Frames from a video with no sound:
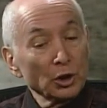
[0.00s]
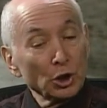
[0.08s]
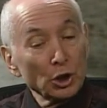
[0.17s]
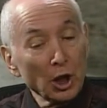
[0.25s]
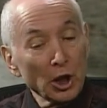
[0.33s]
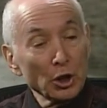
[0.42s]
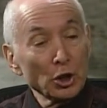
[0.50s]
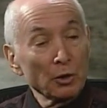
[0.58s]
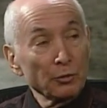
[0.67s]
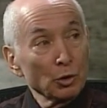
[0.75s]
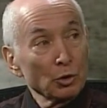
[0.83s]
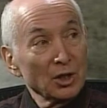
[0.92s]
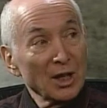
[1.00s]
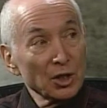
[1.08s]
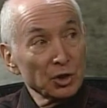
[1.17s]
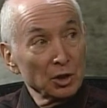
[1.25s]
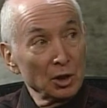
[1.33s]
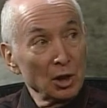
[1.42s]
charge of your
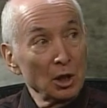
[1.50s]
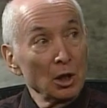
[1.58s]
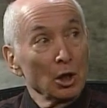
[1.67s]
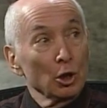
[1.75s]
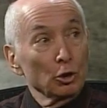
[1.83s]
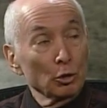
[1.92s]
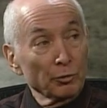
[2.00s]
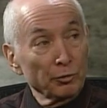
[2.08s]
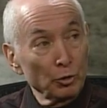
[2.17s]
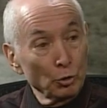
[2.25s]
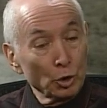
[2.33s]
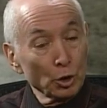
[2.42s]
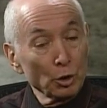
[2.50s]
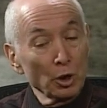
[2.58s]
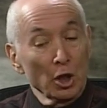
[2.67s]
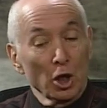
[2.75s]
destiny, your future,